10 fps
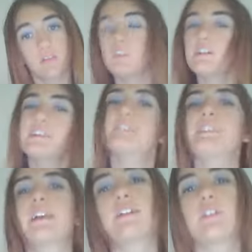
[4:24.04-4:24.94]
The
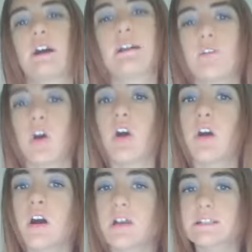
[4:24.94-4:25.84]
reason I don't have
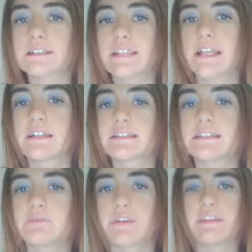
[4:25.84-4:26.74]
all honors
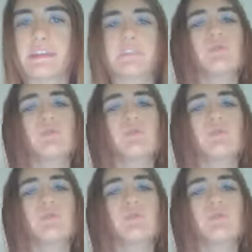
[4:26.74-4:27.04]
classes, well you can't